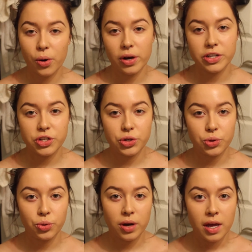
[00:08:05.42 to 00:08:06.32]
We're going
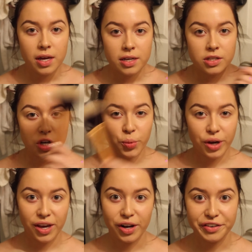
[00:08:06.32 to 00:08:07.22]
to start
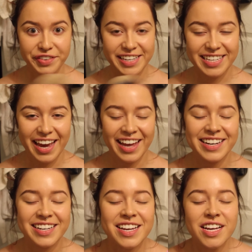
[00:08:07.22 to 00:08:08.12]
working on our face
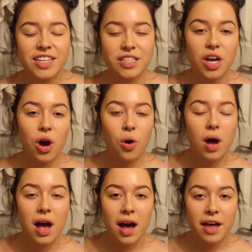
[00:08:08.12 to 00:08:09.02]
again.
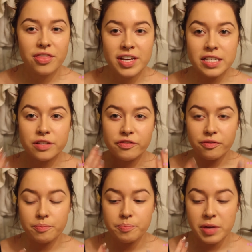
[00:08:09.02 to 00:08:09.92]
So this
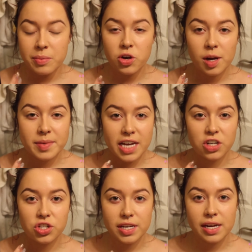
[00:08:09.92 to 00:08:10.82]
BB cream is
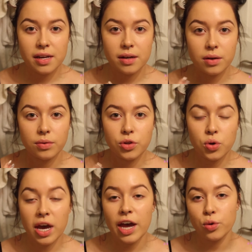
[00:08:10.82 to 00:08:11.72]
actually,
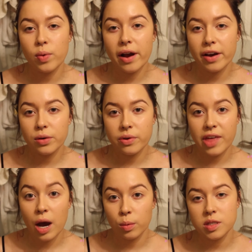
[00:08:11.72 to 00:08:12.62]
you can wear it
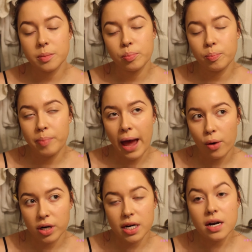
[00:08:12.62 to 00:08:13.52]
without
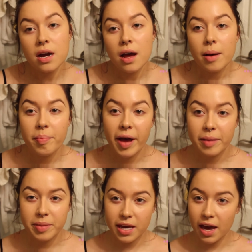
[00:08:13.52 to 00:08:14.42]
powder,
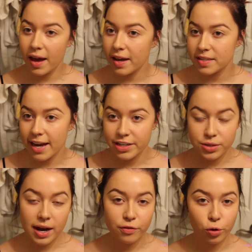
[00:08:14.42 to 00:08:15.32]
but because I do
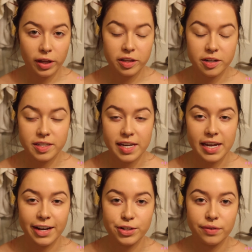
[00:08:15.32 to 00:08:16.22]
have oilier
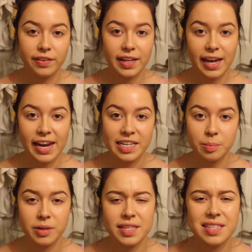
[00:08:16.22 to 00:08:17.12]
skin, I do feel like I need to
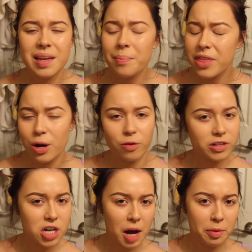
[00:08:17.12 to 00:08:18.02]
put something
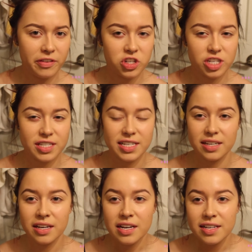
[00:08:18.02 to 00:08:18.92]
over top of it just
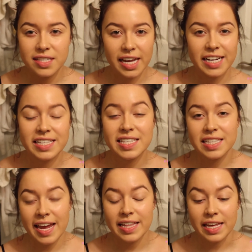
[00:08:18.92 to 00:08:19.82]
to set it
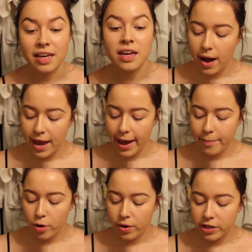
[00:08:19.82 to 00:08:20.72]
slightly. So I
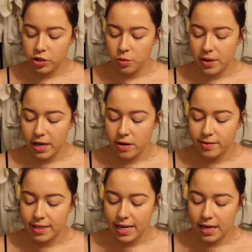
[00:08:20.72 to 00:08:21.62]
am going to be
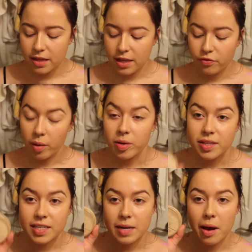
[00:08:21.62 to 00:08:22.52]
using the Rimmel
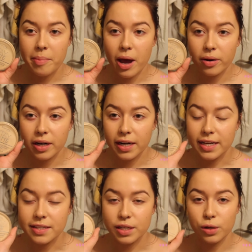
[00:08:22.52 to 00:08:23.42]
Stay Matte Powder
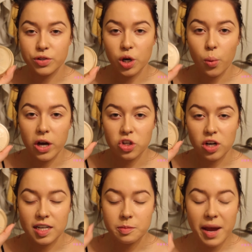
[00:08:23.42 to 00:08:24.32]
in 001
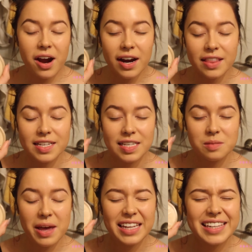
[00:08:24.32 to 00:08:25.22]
Transparent. This
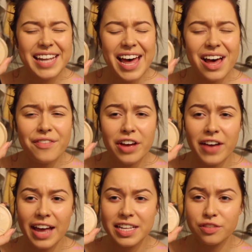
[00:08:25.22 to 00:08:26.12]
is my love. I've
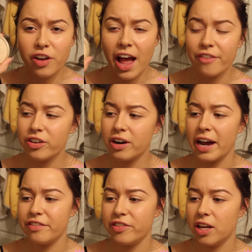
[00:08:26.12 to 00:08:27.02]
had this forever,
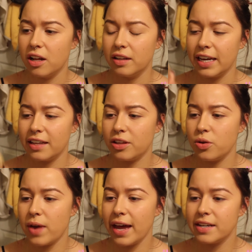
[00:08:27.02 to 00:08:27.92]
I feel. Like,
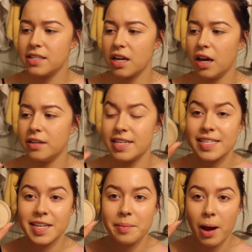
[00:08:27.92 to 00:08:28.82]
you get a
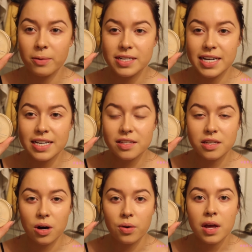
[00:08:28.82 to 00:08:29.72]
decent amount in it,
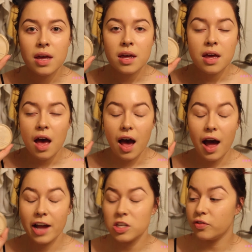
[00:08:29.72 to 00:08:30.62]
so
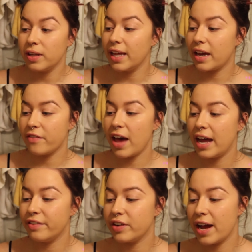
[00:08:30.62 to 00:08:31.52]
I just feel like I've
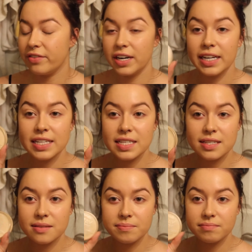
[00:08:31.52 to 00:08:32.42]
had it forever and
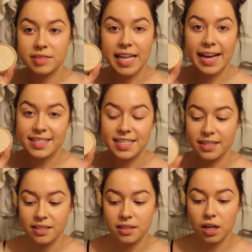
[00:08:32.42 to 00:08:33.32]
it's
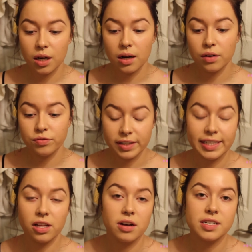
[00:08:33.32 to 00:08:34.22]
lasted a
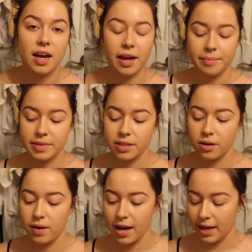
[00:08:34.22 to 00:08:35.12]
really long time,
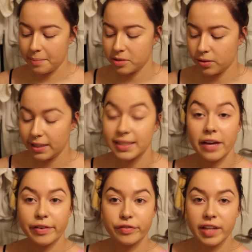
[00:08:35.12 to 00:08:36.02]
so I absolutely
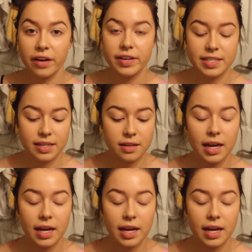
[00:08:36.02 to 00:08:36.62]
love it for that reason.